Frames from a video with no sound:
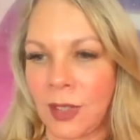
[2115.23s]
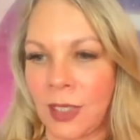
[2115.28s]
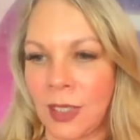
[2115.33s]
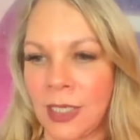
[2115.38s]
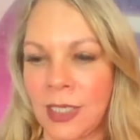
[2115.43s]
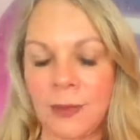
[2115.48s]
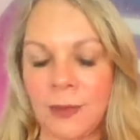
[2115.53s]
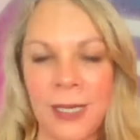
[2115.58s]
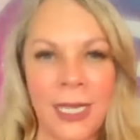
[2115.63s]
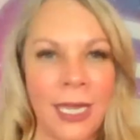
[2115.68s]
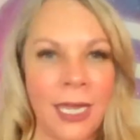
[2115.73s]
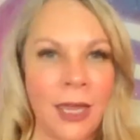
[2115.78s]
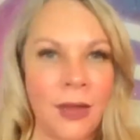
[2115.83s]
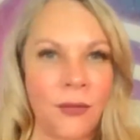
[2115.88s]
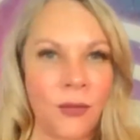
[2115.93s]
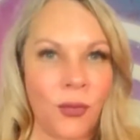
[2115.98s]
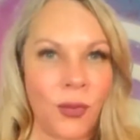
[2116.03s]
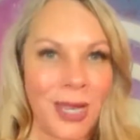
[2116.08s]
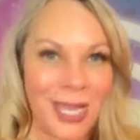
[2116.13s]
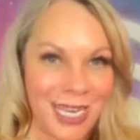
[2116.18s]
Speaking
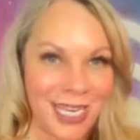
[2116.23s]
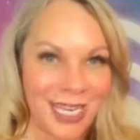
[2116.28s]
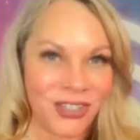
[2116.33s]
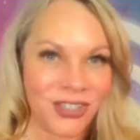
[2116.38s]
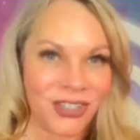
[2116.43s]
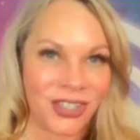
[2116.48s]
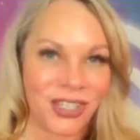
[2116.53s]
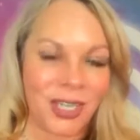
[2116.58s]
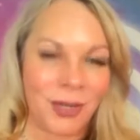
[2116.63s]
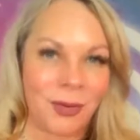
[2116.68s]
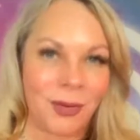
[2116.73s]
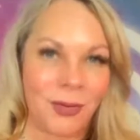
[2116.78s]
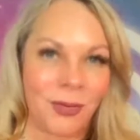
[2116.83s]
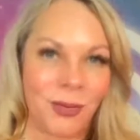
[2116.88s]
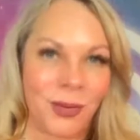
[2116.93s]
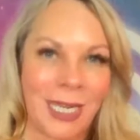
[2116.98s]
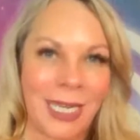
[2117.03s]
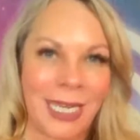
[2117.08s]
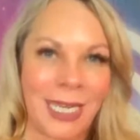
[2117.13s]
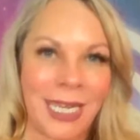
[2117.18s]
of which,
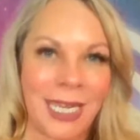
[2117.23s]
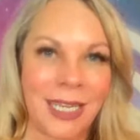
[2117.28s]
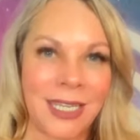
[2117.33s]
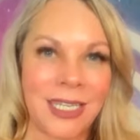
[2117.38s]
we